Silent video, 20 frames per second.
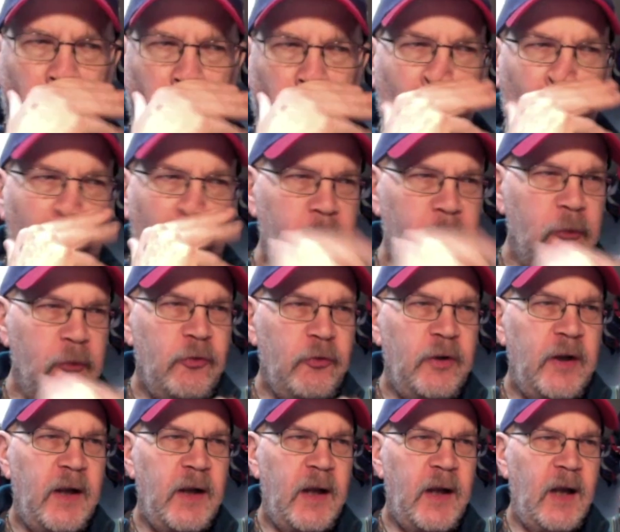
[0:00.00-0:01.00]
will
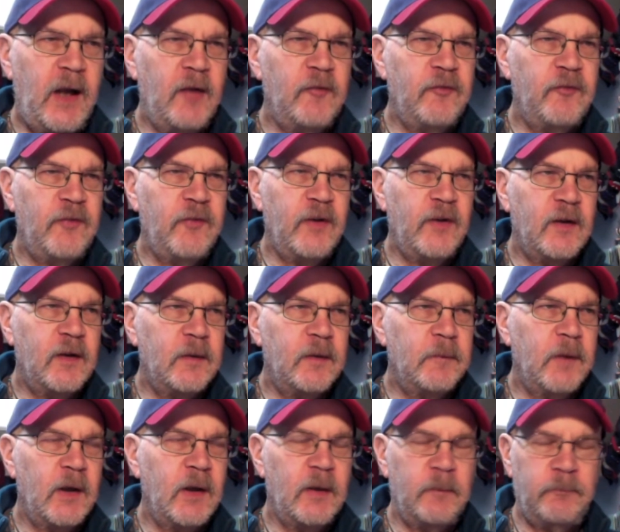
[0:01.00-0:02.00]
usually have a
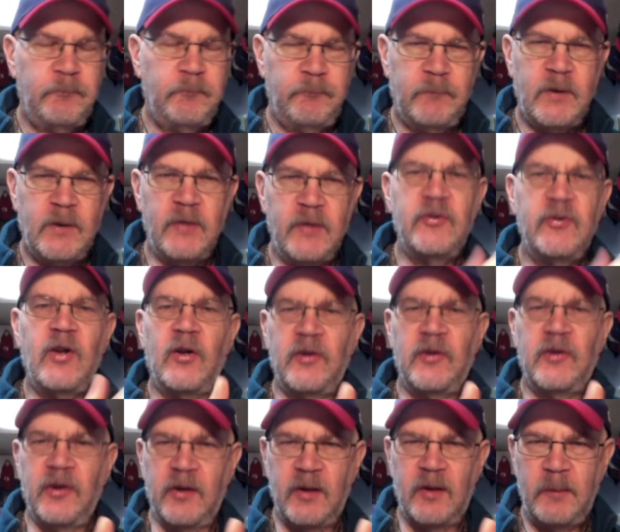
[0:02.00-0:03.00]

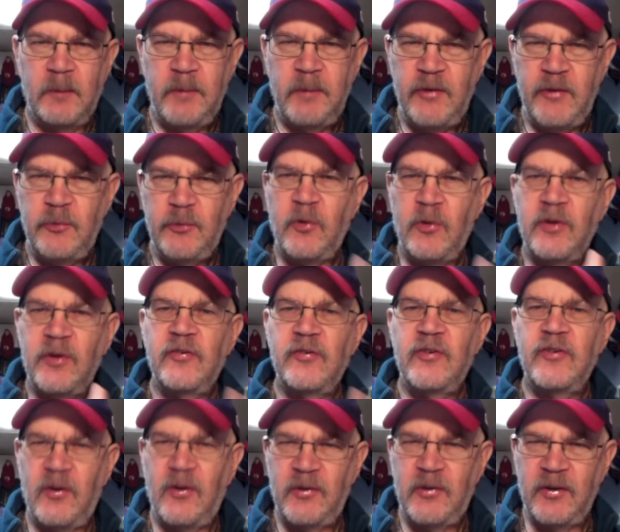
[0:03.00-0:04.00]
consultant, a baseball
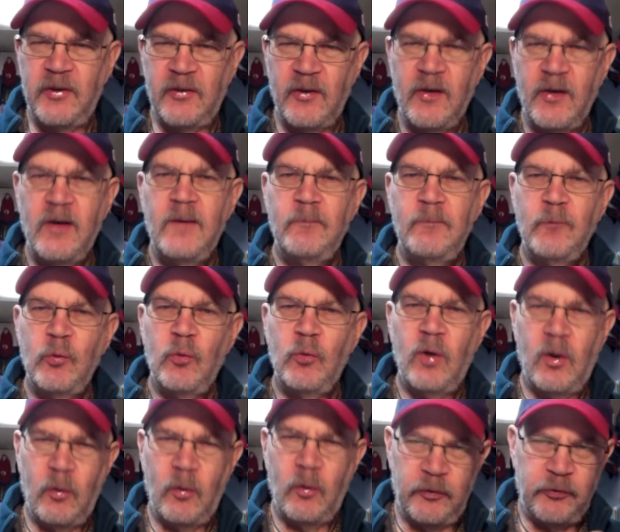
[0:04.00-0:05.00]
consultant,
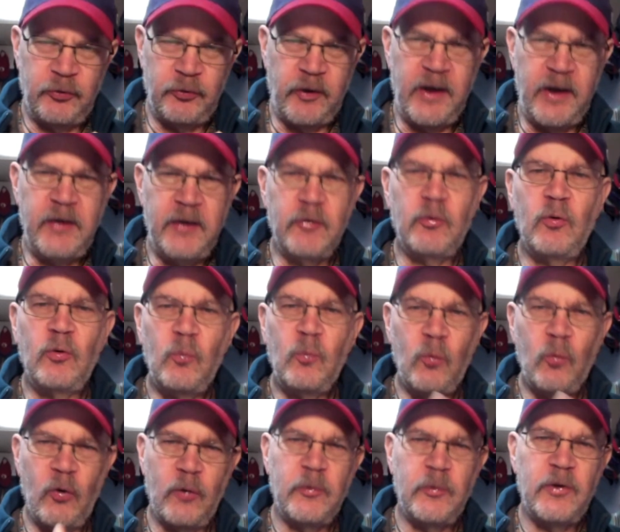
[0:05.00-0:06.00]
or a trainer who will
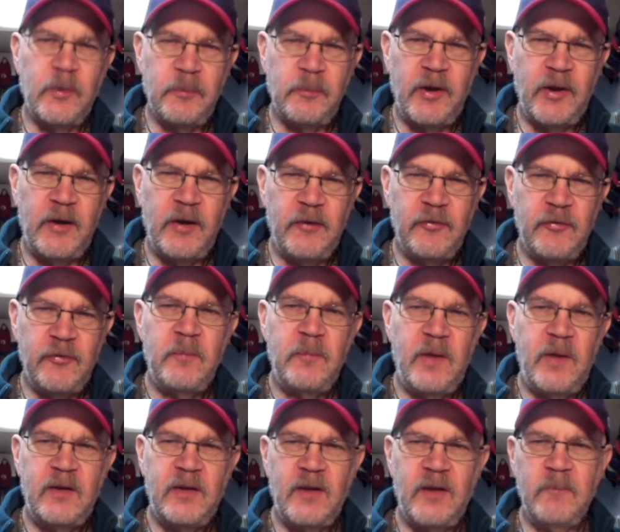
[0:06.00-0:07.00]
work with the players to
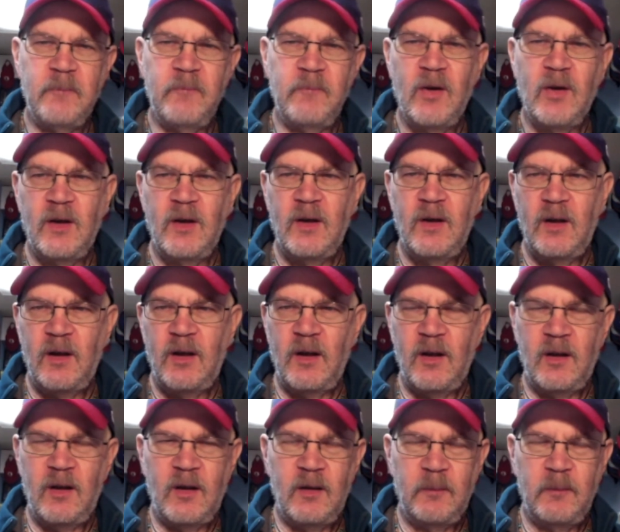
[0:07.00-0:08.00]
make them
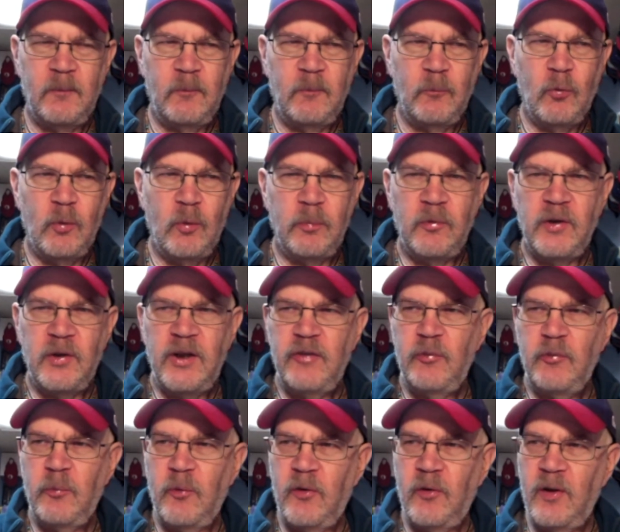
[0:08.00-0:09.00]
more
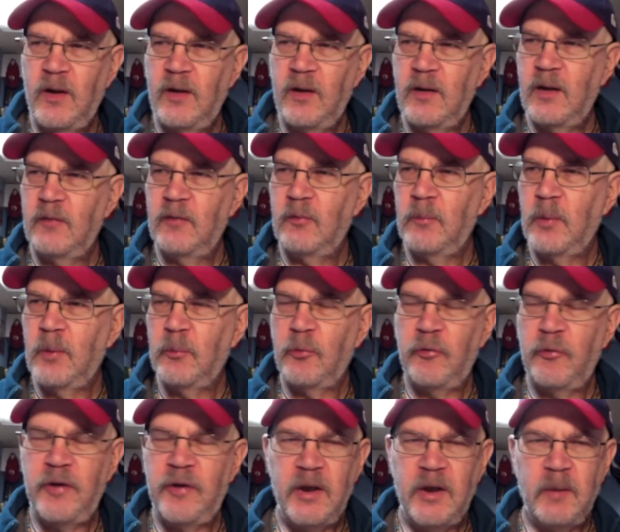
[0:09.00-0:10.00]
believable. I remember
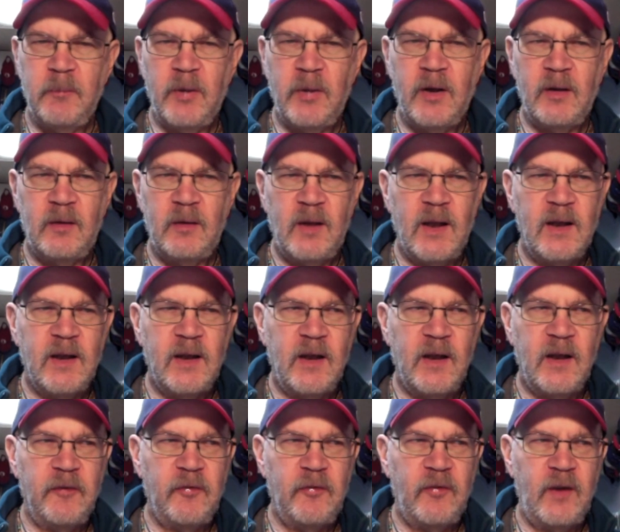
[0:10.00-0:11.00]
reading about that
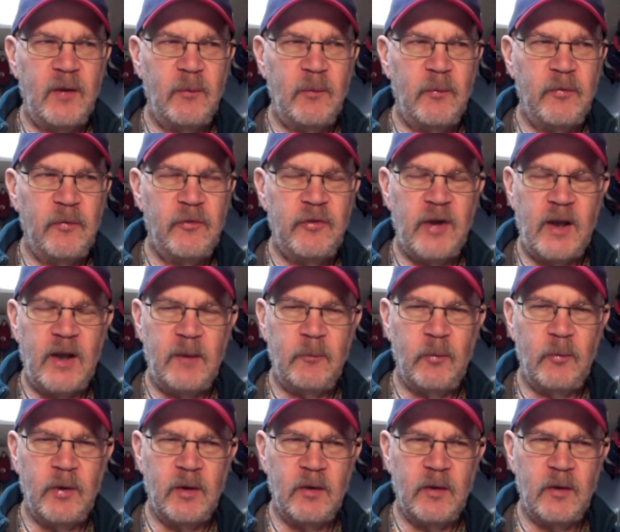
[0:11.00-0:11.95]
kind of thing with Chad